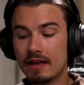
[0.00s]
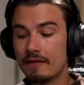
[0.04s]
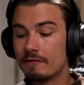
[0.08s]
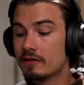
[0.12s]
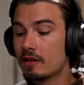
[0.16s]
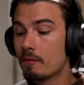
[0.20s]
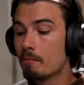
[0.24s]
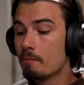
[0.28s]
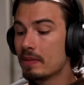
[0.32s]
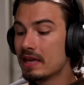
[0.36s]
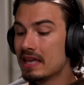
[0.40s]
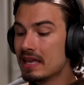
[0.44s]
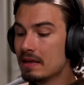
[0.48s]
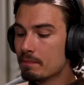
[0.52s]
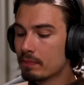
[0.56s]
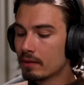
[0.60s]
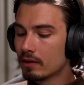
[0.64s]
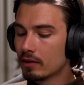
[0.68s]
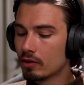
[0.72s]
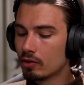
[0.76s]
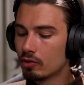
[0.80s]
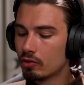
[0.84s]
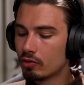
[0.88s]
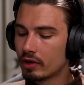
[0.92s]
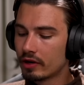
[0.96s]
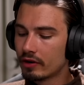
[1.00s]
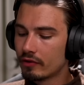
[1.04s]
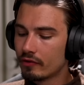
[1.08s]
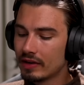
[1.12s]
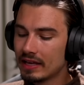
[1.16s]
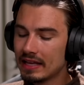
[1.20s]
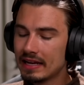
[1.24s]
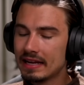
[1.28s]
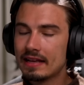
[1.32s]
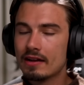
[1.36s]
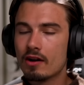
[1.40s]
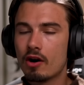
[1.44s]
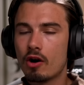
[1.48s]
If the people who are
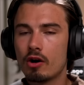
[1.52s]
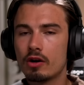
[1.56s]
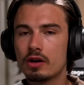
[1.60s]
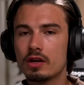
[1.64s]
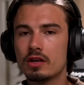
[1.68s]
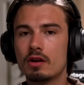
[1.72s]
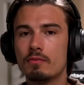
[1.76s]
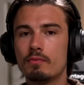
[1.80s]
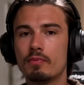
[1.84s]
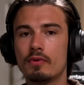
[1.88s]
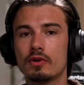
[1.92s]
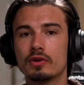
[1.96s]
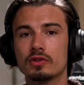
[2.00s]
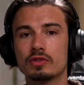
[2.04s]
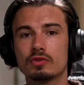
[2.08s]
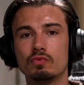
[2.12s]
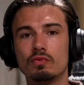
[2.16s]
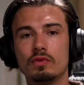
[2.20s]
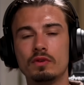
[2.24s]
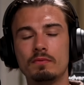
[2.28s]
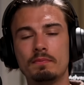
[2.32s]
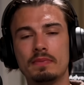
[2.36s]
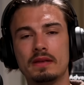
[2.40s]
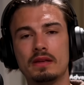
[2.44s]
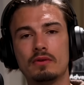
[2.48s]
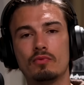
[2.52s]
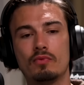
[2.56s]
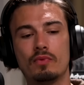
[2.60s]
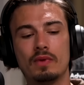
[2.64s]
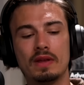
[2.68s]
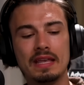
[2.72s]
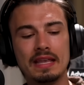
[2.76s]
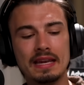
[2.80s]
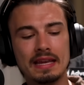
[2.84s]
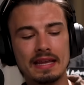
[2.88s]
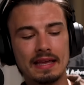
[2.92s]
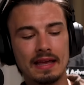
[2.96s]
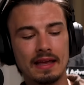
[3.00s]
reading audiobooks would be
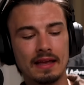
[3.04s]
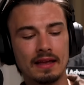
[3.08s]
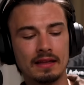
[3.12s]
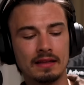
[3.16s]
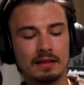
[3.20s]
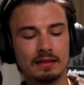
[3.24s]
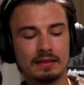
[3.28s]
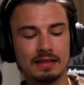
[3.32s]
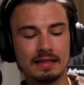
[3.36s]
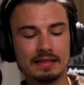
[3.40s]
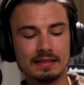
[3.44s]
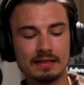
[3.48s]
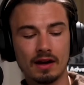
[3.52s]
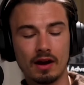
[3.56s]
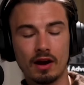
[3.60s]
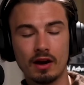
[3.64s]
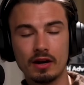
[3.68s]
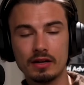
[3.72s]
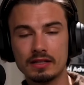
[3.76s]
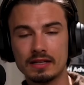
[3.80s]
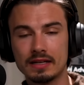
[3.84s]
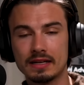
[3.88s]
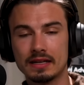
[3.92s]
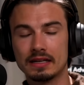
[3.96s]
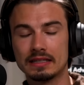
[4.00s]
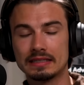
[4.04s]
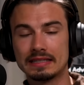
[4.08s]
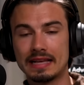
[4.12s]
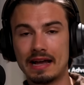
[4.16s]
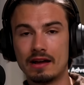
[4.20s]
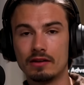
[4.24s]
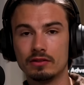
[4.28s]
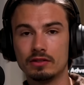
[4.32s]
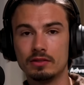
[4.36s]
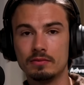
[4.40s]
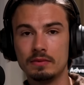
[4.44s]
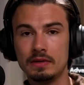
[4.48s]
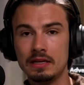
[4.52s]
reading these articles
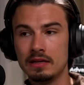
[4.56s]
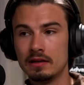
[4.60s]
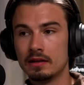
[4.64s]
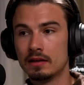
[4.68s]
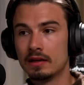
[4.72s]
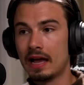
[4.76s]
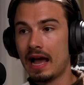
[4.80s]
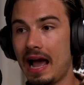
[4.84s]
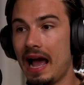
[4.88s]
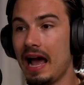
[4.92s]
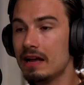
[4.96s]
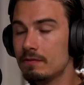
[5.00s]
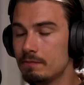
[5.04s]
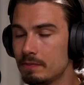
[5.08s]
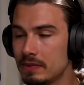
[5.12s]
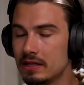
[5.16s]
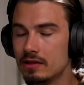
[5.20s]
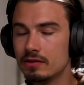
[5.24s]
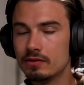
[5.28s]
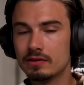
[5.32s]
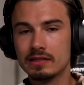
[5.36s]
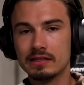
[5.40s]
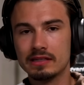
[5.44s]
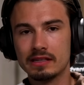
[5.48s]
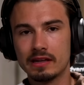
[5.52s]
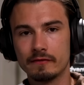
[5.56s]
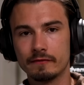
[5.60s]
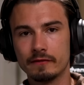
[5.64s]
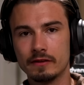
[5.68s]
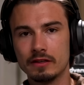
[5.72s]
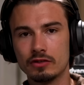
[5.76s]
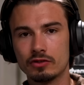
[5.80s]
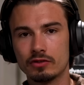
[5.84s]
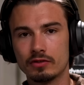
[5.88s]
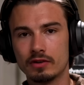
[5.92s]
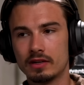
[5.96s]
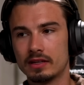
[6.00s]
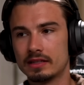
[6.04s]
out to me, I'd be using that
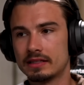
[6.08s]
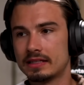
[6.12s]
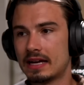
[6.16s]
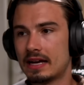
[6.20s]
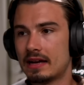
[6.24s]
feature all the